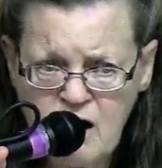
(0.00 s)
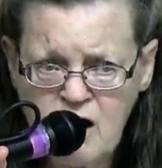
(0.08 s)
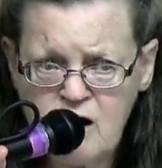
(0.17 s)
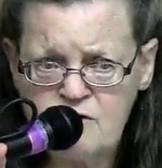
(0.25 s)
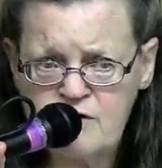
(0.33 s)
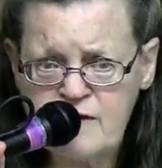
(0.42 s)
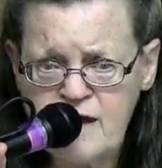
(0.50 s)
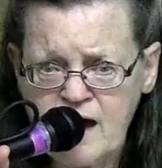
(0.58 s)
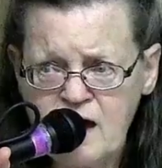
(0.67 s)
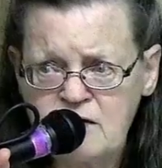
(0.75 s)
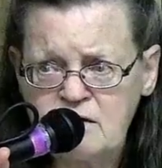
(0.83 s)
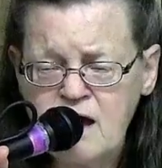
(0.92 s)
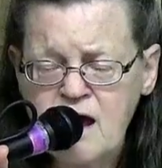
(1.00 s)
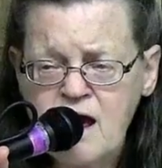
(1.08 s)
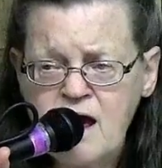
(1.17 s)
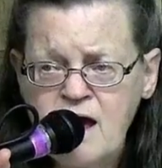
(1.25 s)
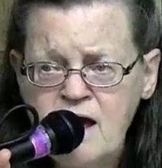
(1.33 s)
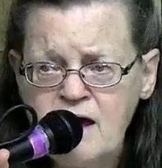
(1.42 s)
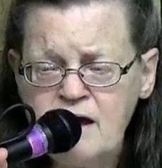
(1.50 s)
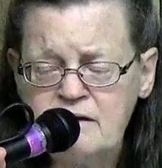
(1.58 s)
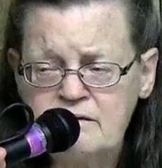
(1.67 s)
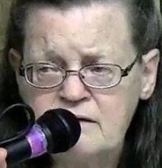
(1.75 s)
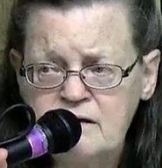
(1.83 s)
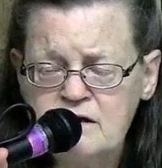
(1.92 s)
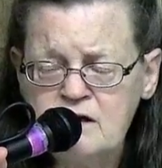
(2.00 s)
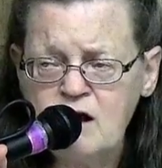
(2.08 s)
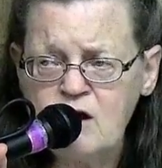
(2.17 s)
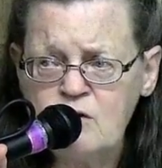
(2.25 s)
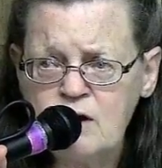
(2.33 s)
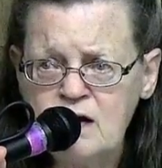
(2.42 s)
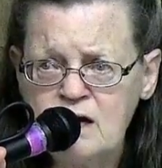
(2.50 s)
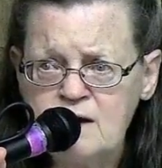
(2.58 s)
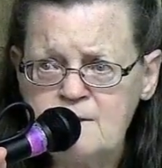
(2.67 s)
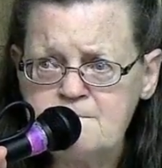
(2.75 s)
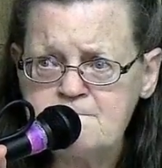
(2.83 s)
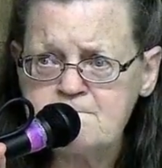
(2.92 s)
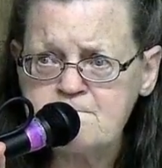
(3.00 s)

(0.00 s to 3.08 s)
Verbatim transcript: over that. And, you know, um,